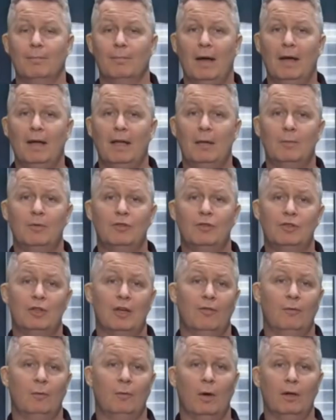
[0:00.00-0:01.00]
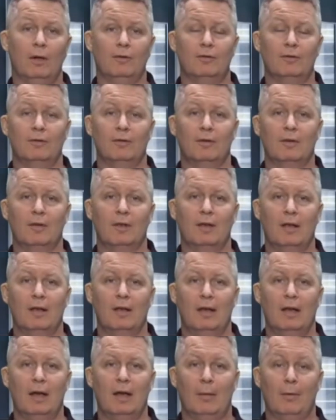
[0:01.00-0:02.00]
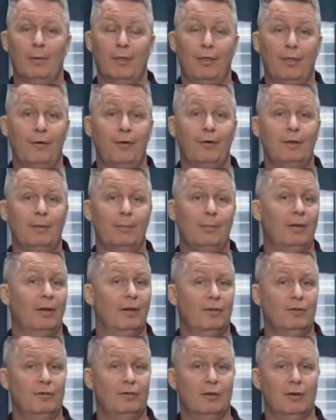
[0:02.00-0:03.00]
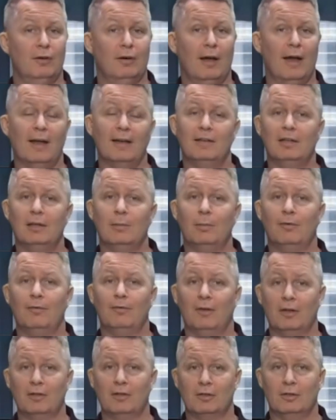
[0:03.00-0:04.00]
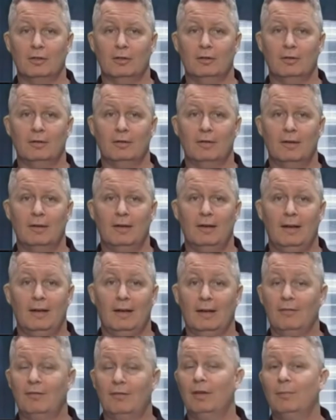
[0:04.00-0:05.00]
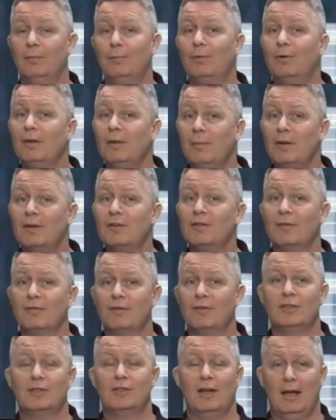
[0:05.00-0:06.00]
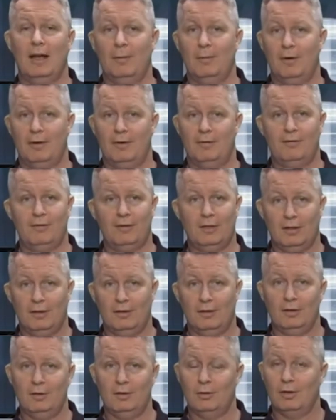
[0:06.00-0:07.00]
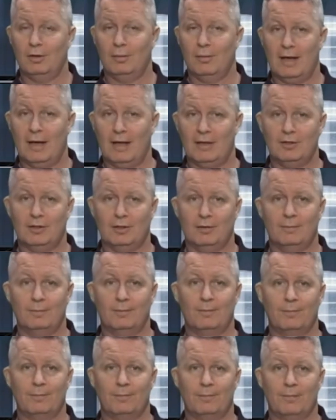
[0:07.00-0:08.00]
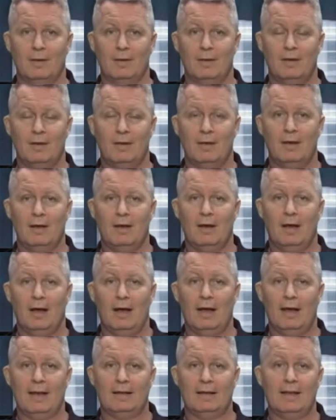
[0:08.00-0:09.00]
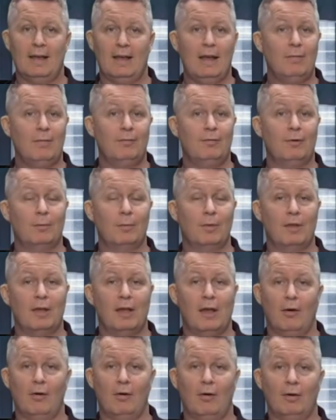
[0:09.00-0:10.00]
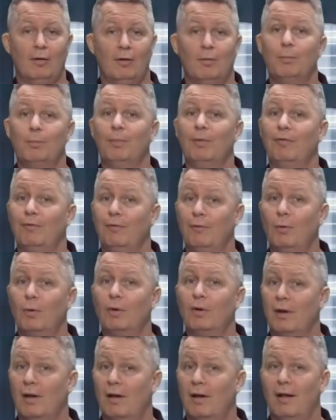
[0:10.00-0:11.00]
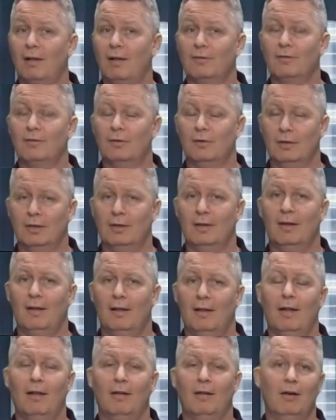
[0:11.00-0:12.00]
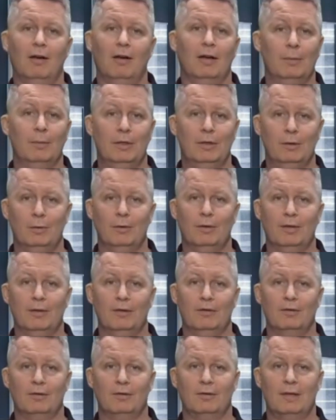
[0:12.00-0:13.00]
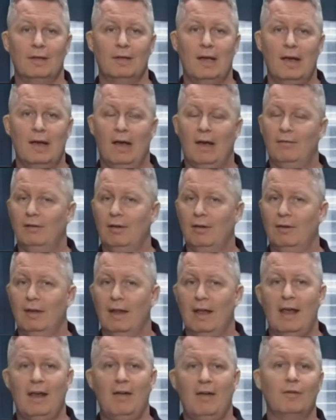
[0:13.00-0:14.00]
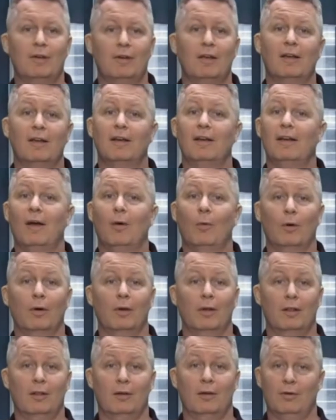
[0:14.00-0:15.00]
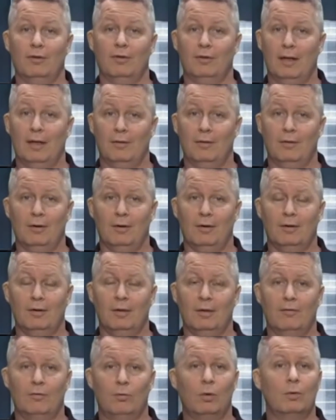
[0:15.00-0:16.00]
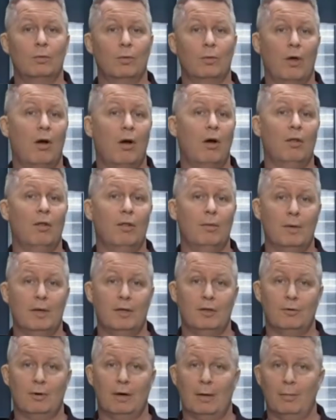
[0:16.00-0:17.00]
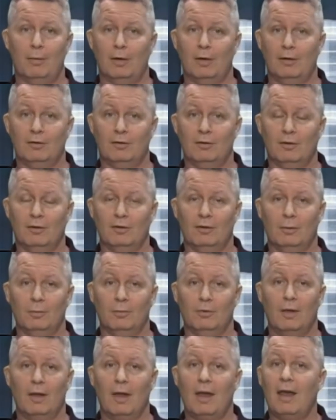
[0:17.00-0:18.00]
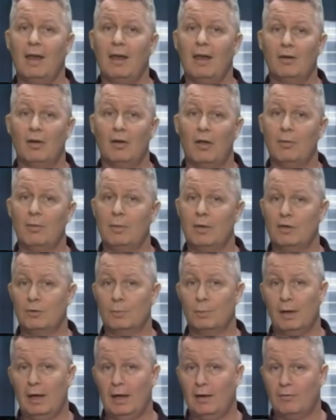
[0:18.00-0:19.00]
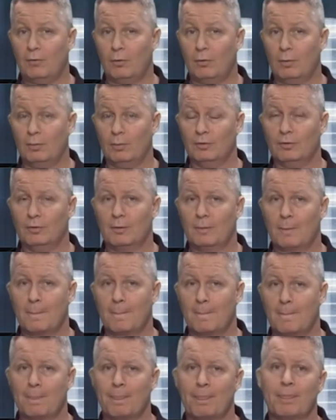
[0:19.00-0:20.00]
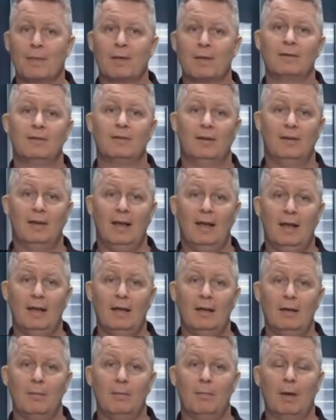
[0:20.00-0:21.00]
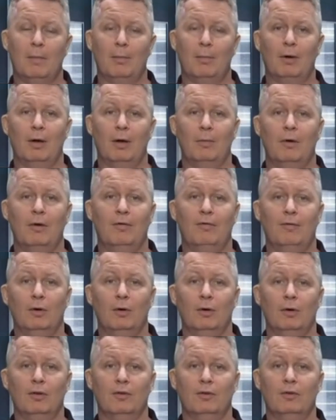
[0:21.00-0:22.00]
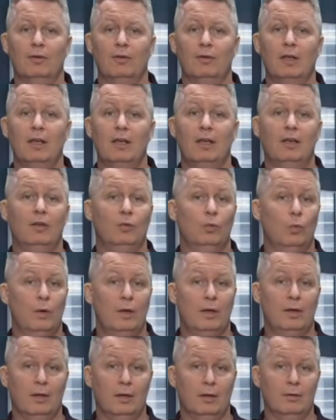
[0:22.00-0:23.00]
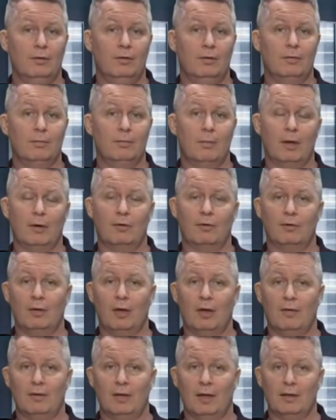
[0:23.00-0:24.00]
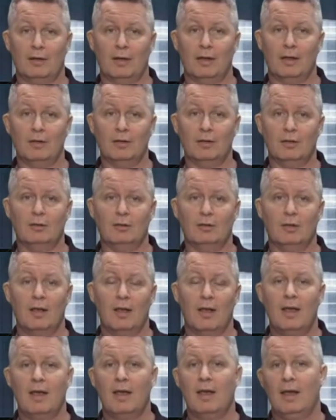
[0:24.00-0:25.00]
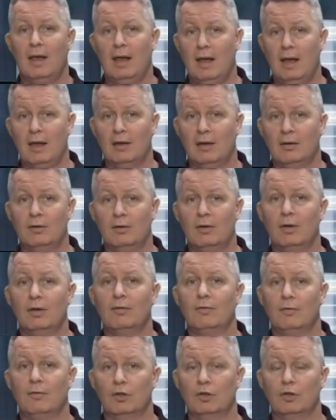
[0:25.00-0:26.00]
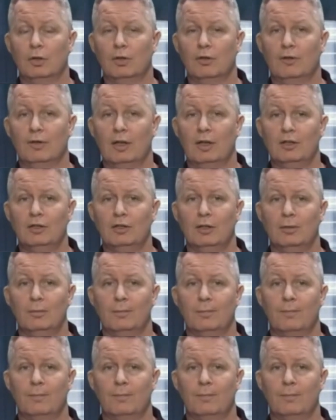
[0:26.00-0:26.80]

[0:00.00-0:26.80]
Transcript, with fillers: My name is Jeff Weiss. I'm a 30-plus year IT professional, and I've done pretty much every job in our field that you can imagine. I came from the era before DOS, so you can tell how long I've been doing this. I've done every kind of networking there is out there, and I've worked with all the major operating systems and all the major platforms. Today, my primary focus is Windows, Microsoft technologies, and virtualization.